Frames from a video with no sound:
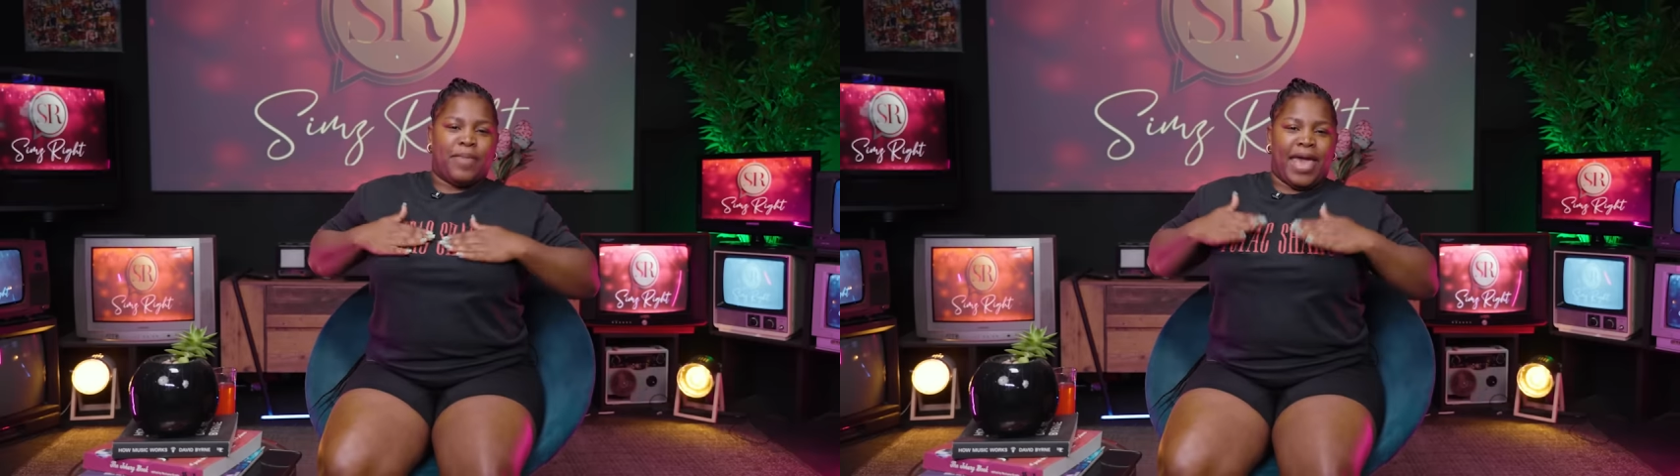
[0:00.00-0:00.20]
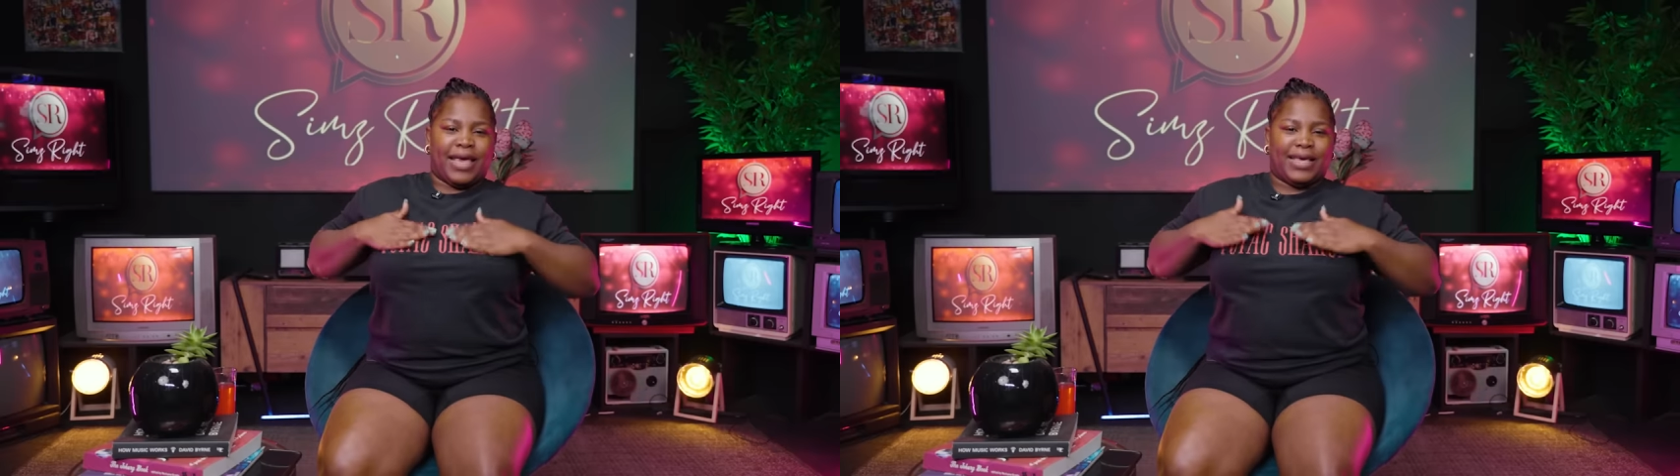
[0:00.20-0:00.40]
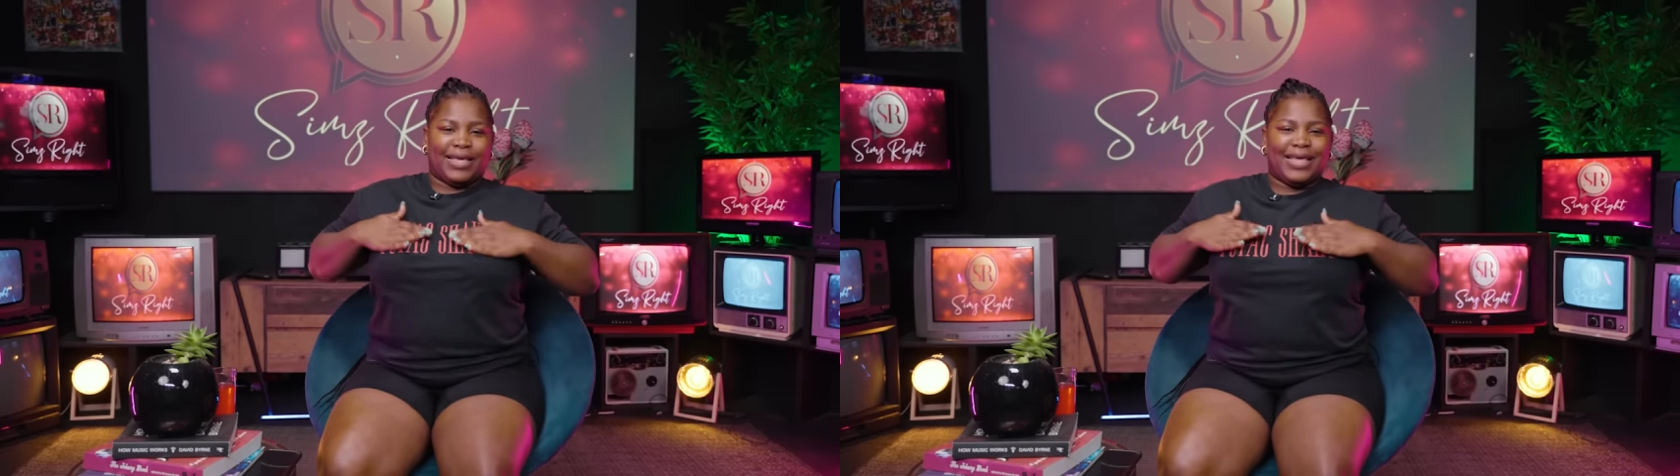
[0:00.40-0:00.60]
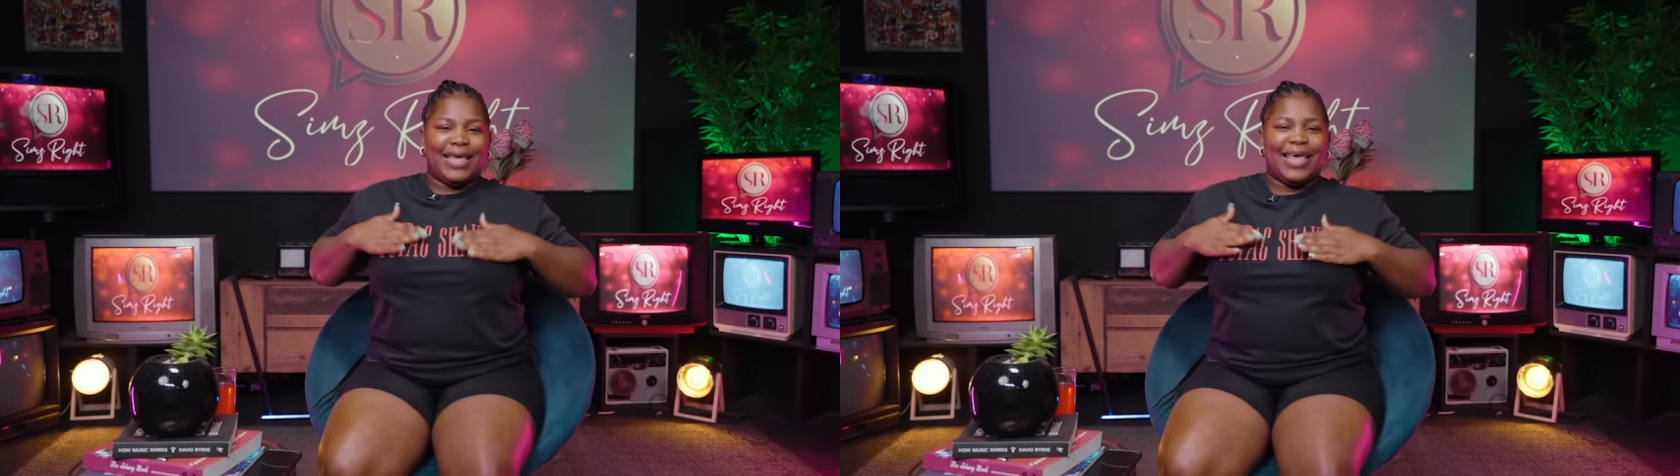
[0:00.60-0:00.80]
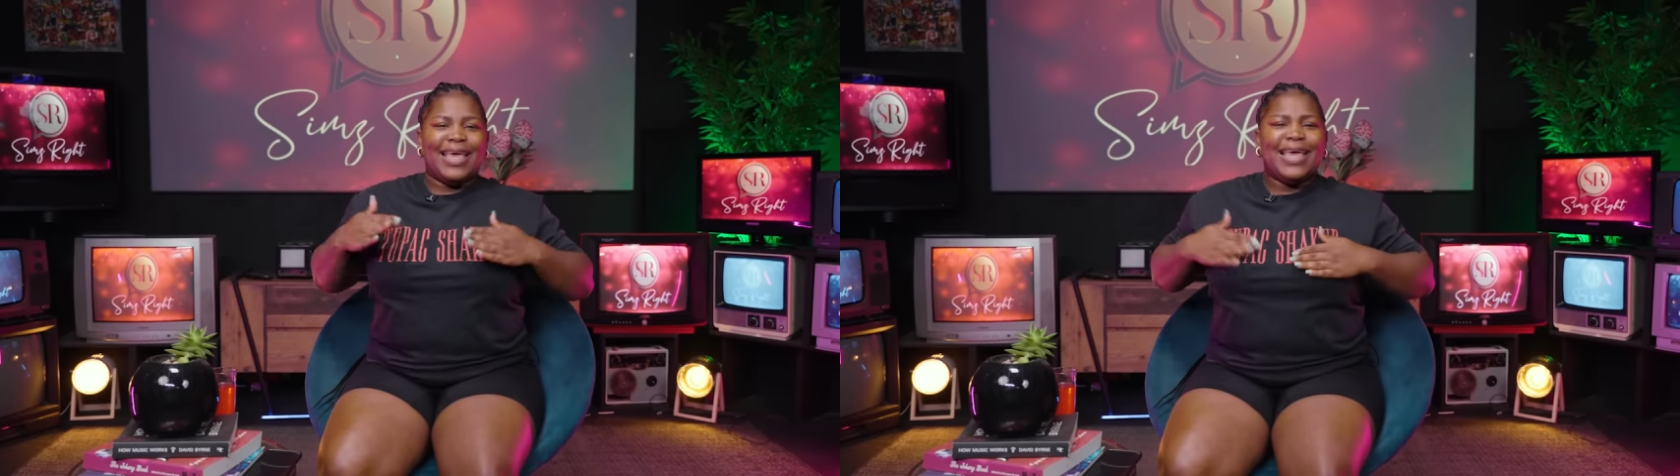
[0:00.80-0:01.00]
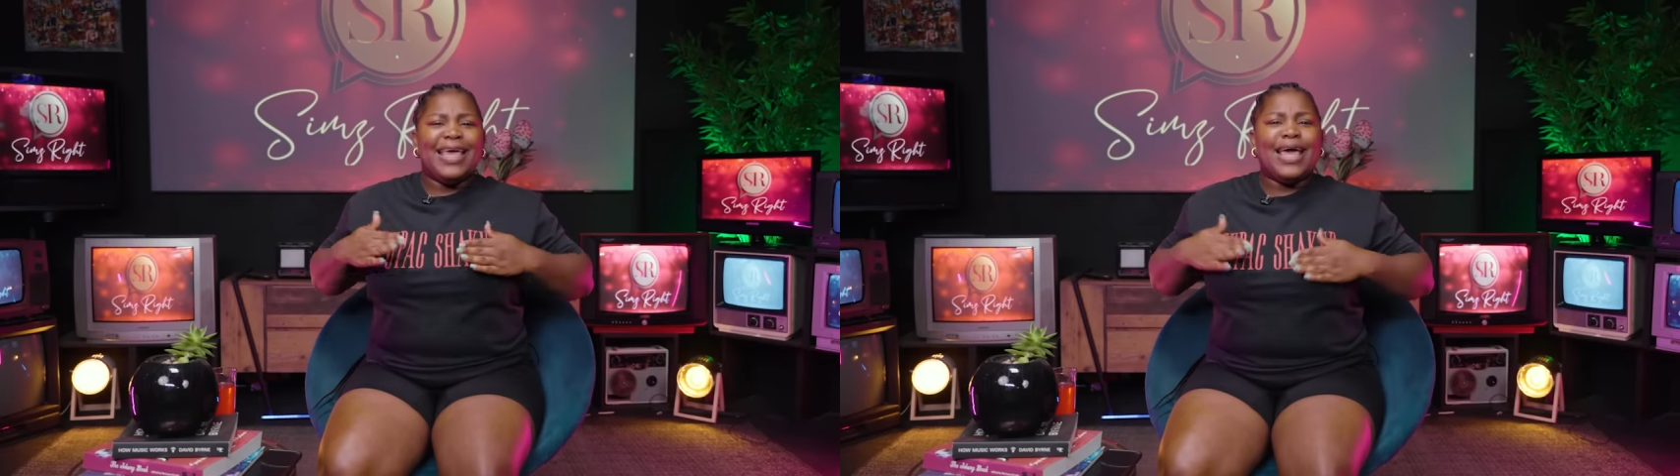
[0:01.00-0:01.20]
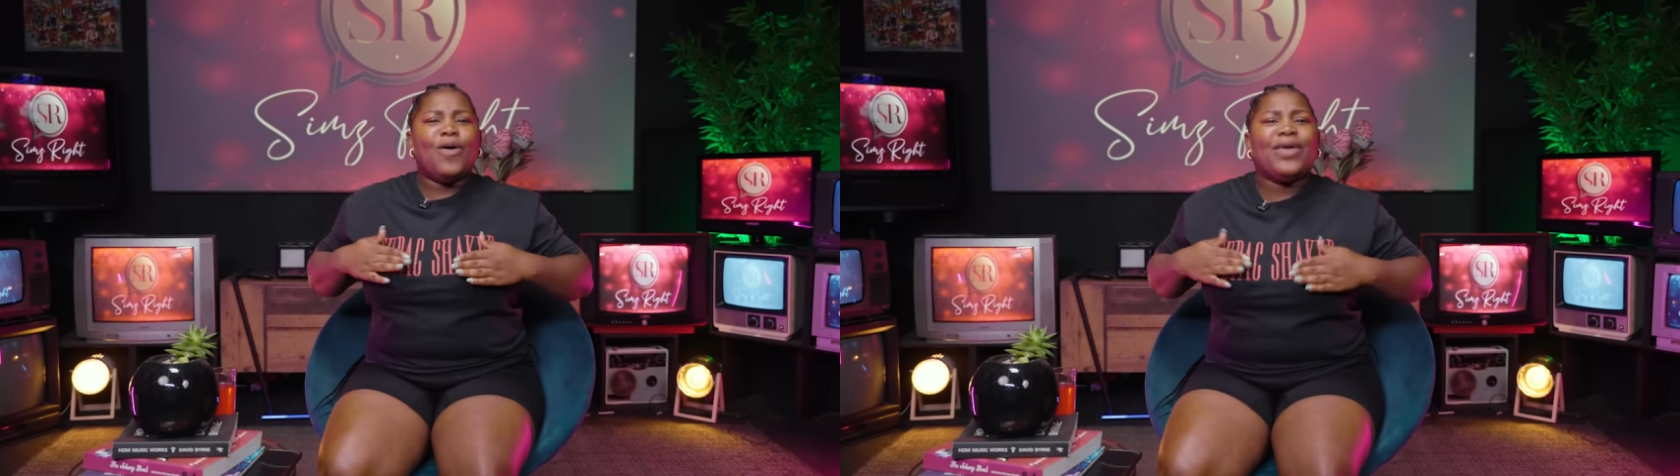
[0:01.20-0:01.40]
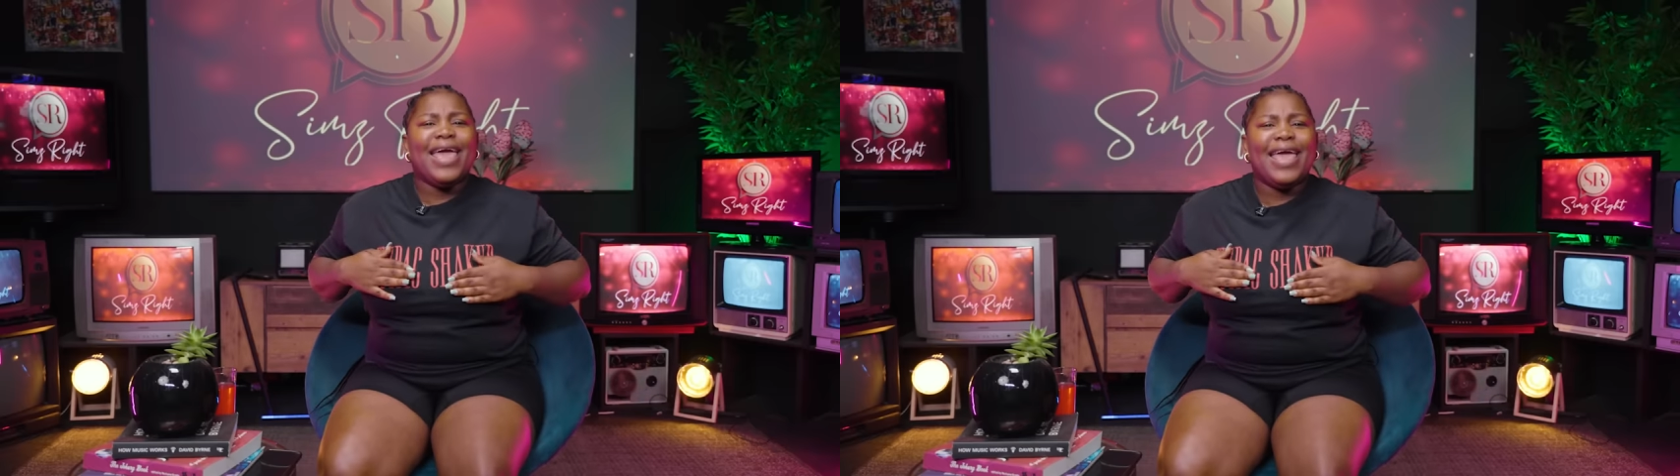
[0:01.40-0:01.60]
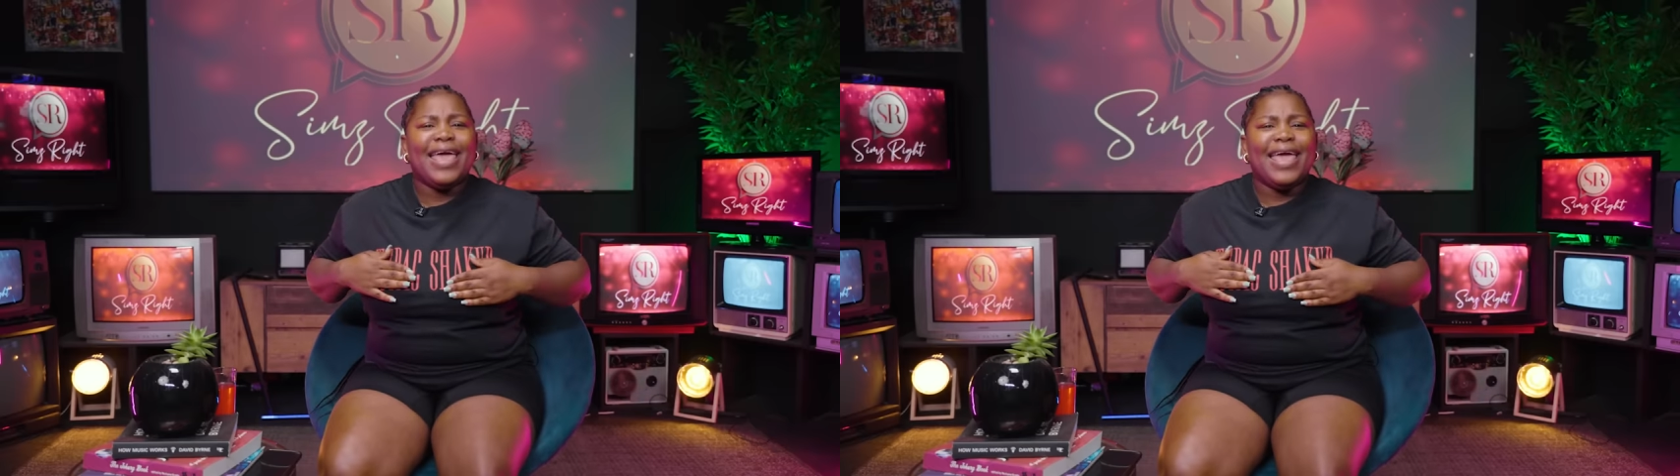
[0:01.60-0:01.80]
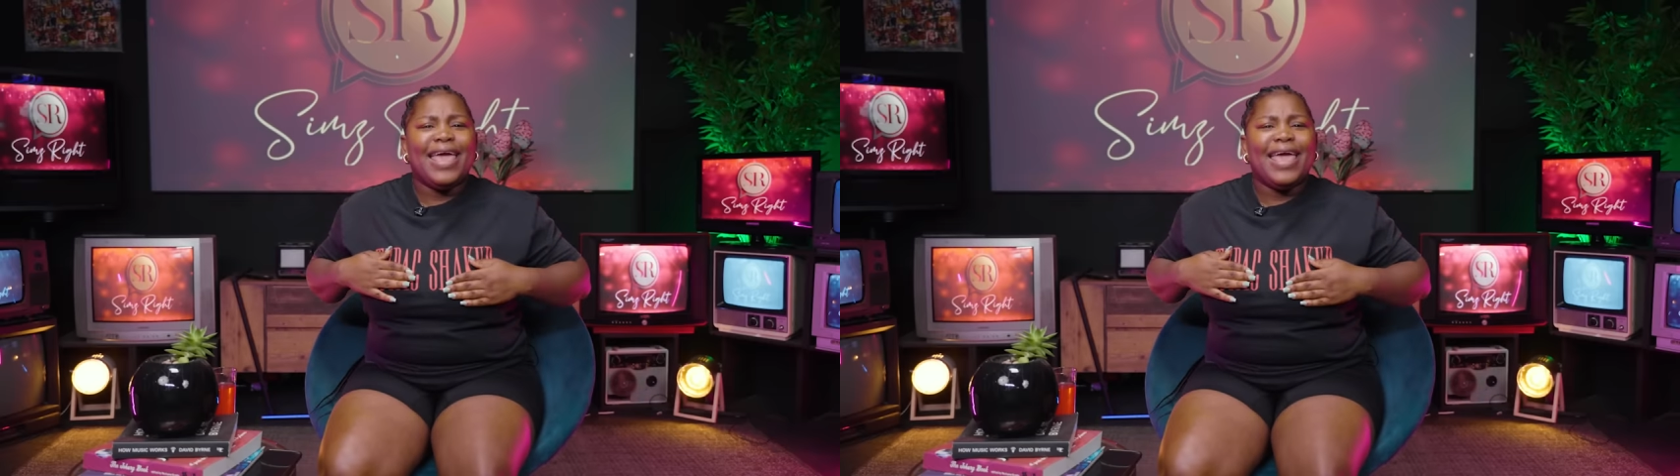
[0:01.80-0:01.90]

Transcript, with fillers: bank, okay?